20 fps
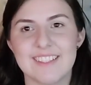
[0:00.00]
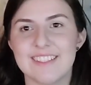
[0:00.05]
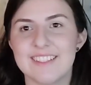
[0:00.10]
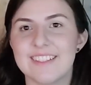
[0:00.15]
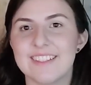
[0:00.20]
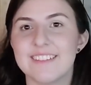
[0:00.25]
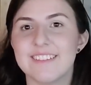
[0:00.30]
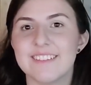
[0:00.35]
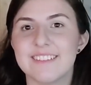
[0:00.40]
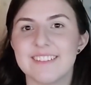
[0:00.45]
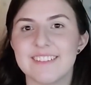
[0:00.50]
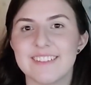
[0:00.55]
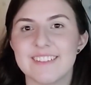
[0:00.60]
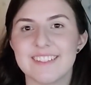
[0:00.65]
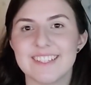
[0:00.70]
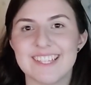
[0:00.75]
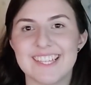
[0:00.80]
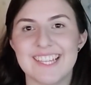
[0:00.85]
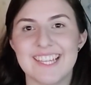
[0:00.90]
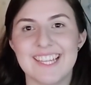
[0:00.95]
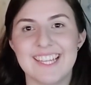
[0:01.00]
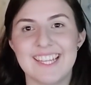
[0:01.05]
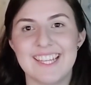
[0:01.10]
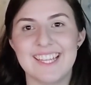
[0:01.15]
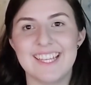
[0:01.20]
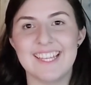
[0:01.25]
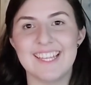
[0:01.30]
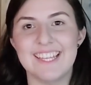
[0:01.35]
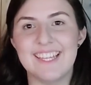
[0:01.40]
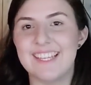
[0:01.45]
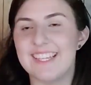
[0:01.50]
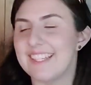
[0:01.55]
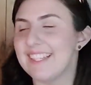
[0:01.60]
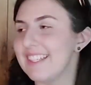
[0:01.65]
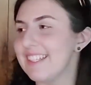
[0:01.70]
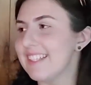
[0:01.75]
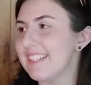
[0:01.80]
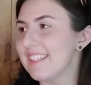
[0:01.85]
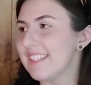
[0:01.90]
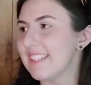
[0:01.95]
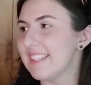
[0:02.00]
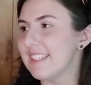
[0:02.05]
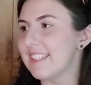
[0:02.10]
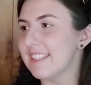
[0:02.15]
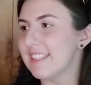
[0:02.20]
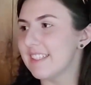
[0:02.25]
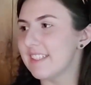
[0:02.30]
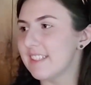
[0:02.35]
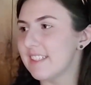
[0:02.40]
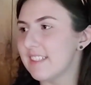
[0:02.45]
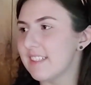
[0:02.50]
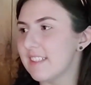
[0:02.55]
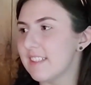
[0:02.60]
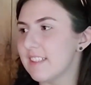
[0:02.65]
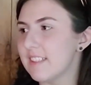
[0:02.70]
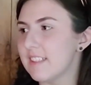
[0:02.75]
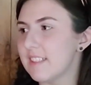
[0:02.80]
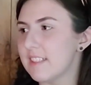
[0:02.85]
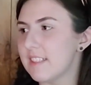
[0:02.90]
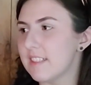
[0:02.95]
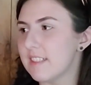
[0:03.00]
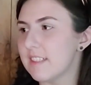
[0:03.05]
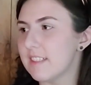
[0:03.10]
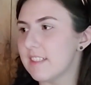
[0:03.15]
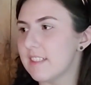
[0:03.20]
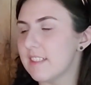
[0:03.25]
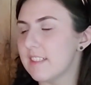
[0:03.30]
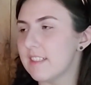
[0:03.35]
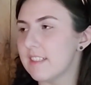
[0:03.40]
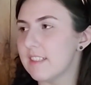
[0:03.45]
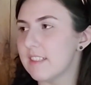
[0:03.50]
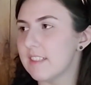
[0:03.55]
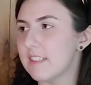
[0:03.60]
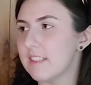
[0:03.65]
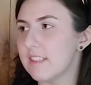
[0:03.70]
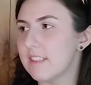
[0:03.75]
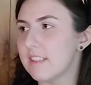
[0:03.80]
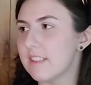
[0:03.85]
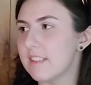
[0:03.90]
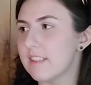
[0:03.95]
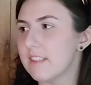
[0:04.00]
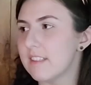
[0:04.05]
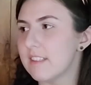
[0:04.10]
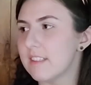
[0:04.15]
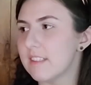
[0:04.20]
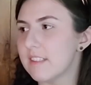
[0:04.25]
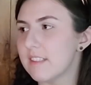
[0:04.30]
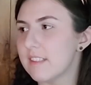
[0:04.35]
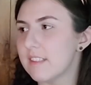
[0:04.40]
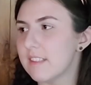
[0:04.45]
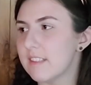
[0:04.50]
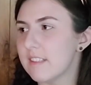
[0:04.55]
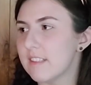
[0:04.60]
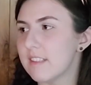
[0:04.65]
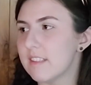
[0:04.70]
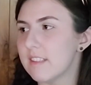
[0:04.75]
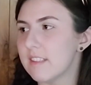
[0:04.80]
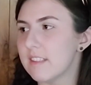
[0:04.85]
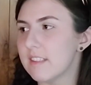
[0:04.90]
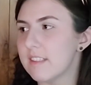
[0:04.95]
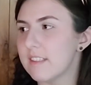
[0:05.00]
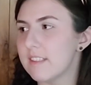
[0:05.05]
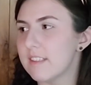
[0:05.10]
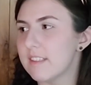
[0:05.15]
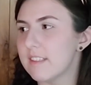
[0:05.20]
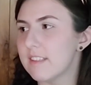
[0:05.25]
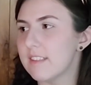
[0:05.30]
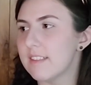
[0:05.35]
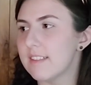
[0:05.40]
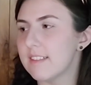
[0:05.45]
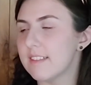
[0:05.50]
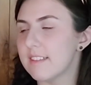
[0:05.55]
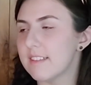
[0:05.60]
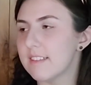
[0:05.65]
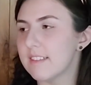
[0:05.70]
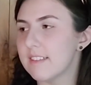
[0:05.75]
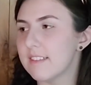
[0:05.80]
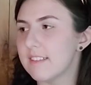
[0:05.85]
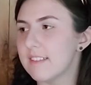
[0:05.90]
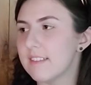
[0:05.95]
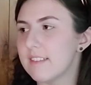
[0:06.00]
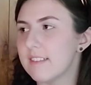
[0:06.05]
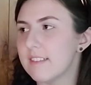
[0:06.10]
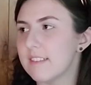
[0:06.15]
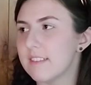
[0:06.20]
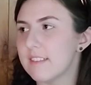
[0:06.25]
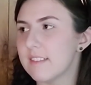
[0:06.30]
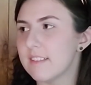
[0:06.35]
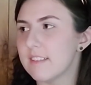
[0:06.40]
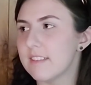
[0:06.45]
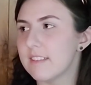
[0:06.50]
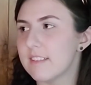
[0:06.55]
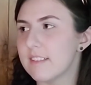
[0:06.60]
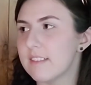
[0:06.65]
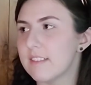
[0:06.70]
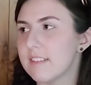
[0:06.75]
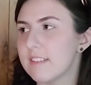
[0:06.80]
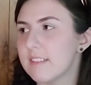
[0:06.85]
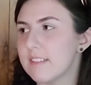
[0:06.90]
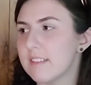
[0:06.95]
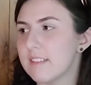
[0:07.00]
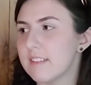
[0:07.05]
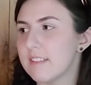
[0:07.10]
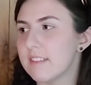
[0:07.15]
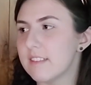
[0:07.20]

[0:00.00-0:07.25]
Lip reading: (not speaking)